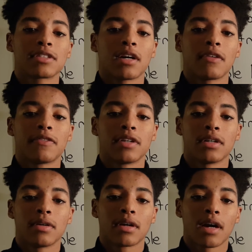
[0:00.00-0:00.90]
of
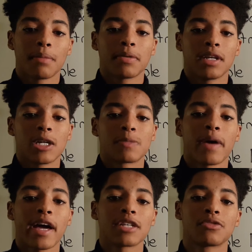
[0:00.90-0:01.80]
the company is
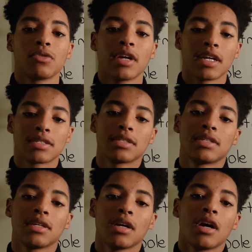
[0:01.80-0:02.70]
passed through the
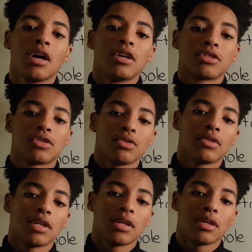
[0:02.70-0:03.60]
entity to
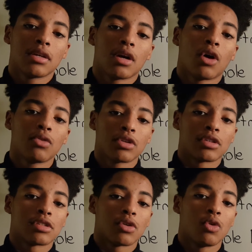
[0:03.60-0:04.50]
the
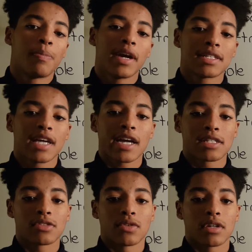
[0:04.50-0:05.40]
owners who pay
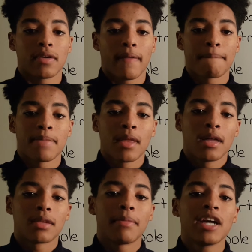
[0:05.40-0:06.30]
taxes on it.
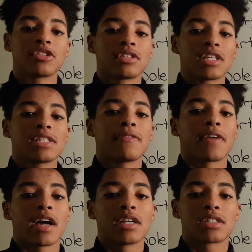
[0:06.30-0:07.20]
The major
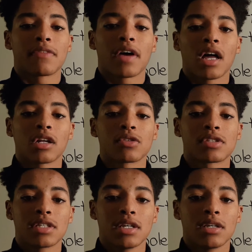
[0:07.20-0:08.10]
disadvantage of an
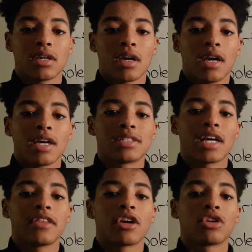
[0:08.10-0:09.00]
LLC is
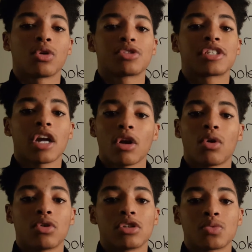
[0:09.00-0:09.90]
that there are no
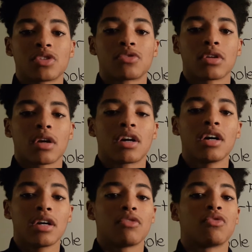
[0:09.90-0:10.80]
shareholders, which
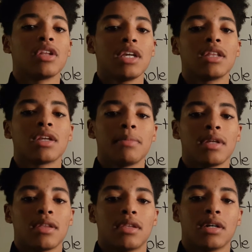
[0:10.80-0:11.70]
could really
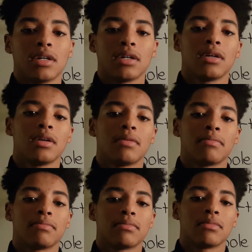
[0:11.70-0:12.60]
limit the
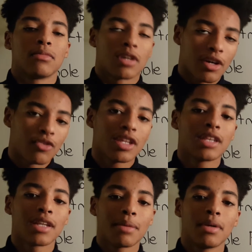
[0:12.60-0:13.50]

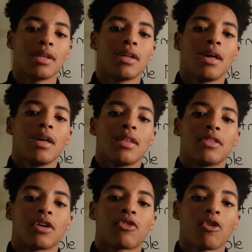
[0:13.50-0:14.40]

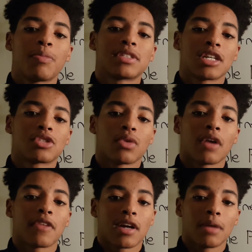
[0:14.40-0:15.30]
growth potential
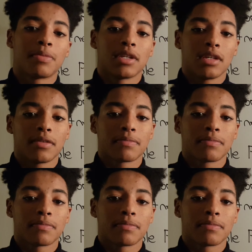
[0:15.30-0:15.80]
of the company.